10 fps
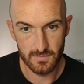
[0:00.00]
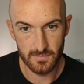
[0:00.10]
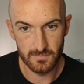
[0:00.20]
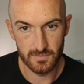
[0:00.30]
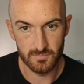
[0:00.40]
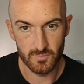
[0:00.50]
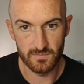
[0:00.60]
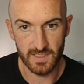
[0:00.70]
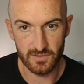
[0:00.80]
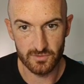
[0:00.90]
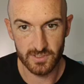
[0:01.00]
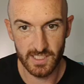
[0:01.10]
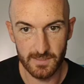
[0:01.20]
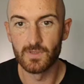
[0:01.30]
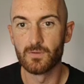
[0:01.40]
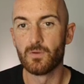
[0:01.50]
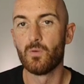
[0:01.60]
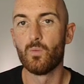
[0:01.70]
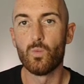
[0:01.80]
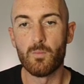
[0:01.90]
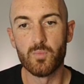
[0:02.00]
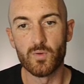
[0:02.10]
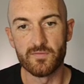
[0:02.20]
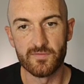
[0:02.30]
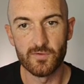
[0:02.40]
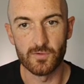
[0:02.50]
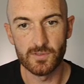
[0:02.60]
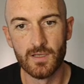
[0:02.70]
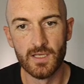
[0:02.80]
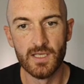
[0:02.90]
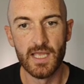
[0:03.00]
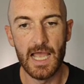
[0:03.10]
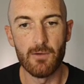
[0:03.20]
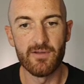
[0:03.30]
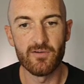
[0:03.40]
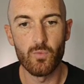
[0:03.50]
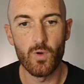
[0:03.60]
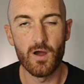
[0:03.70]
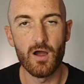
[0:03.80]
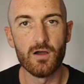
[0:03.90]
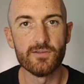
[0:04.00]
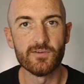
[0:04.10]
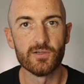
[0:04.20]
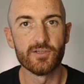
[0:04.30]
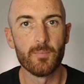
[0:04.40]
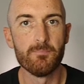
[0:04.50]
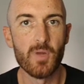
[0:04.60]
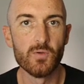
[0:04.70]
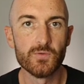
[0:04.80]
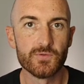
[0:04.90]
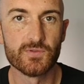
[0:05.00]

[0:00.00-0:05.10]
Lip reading: just move that trigger, 1.4. However, what I find on most